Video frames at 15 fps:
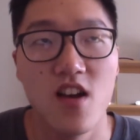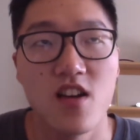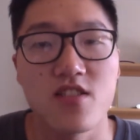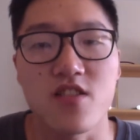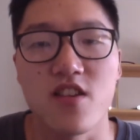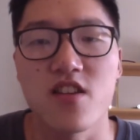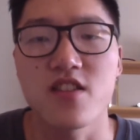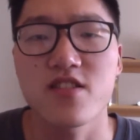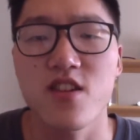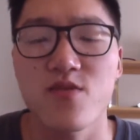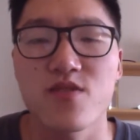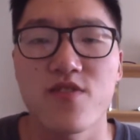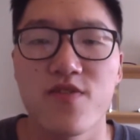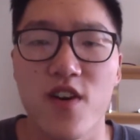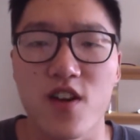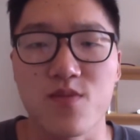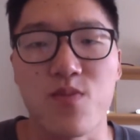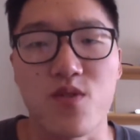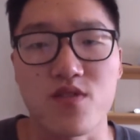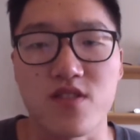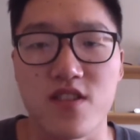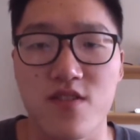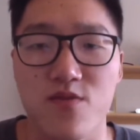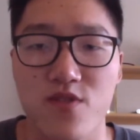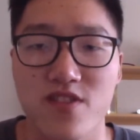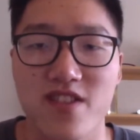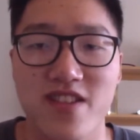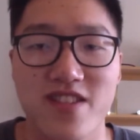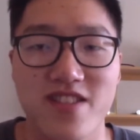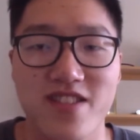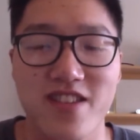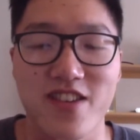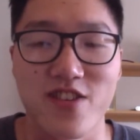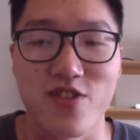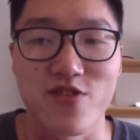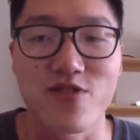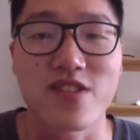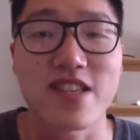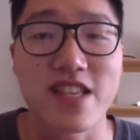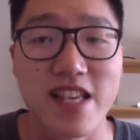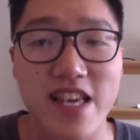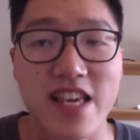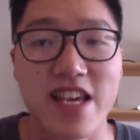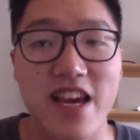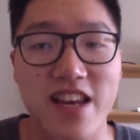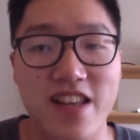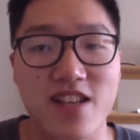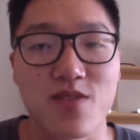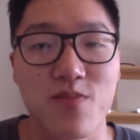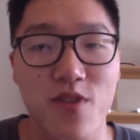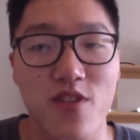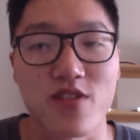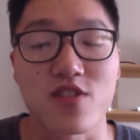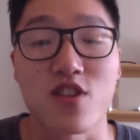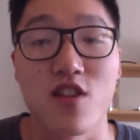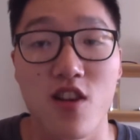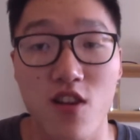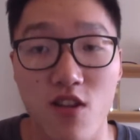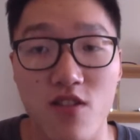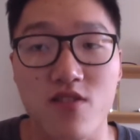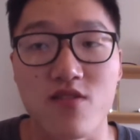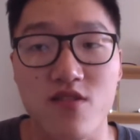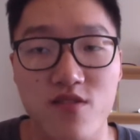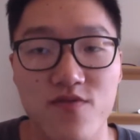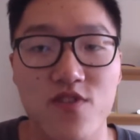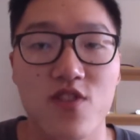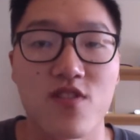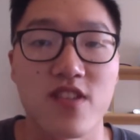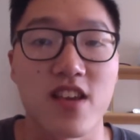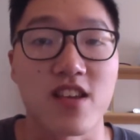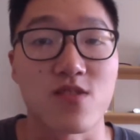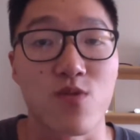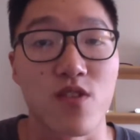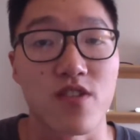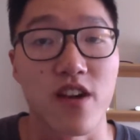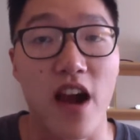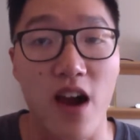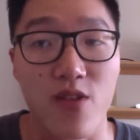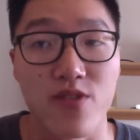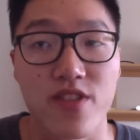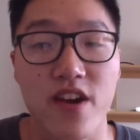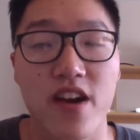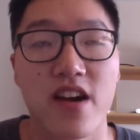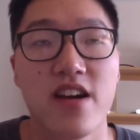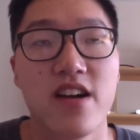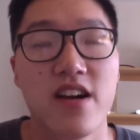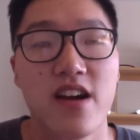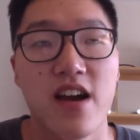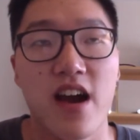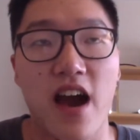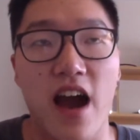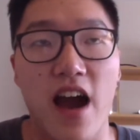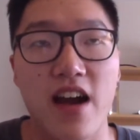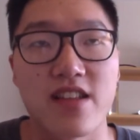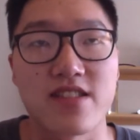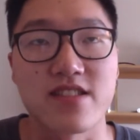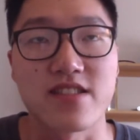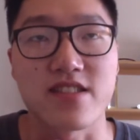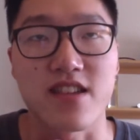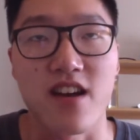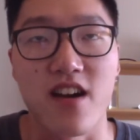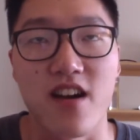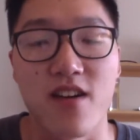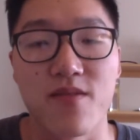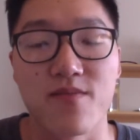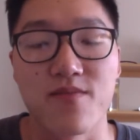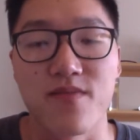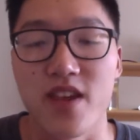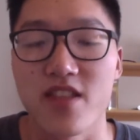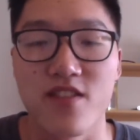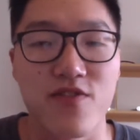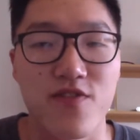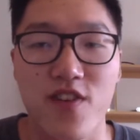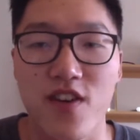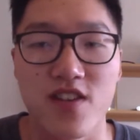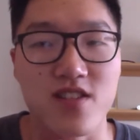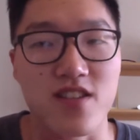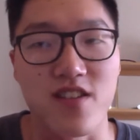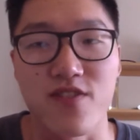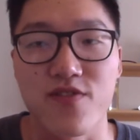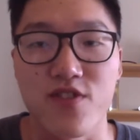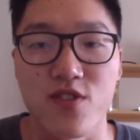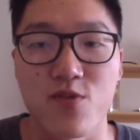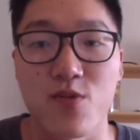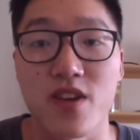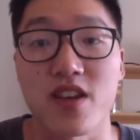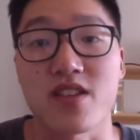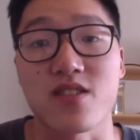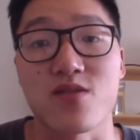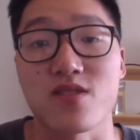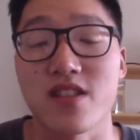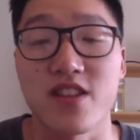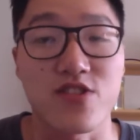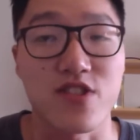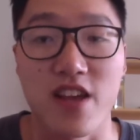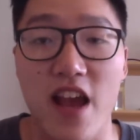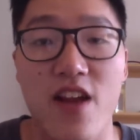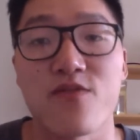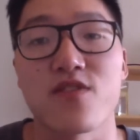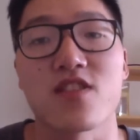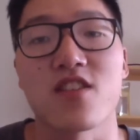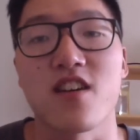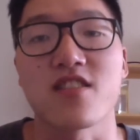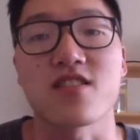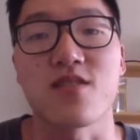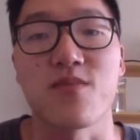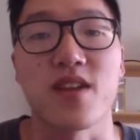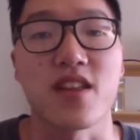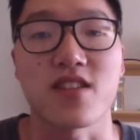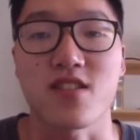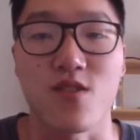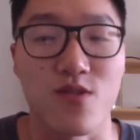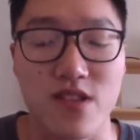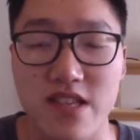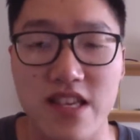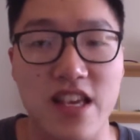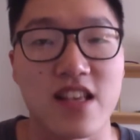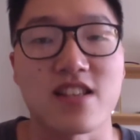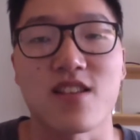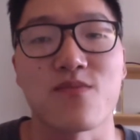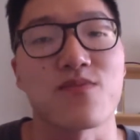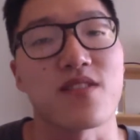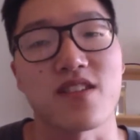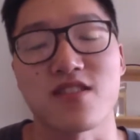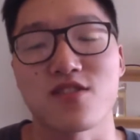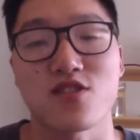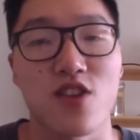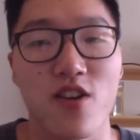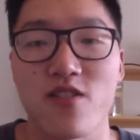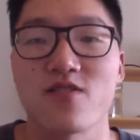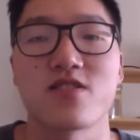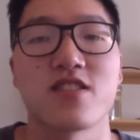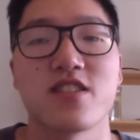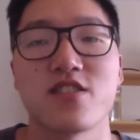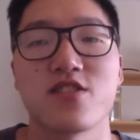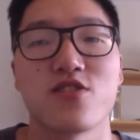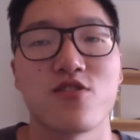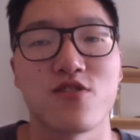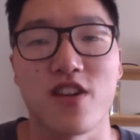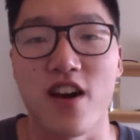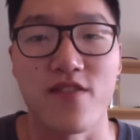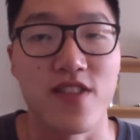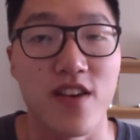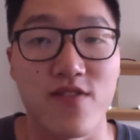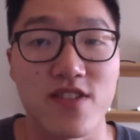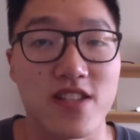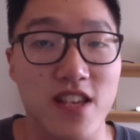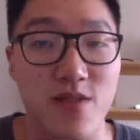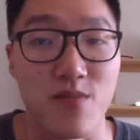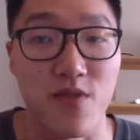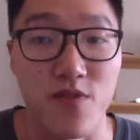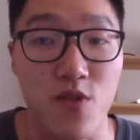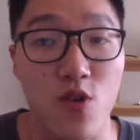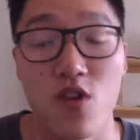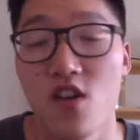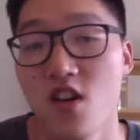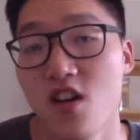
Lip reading: So let's start with the first positive, which is you see and experience a lot of new things while you're out there. And in the first few weeks, it was literally every 30 minutes I was seeing something totally new that I've never seen before.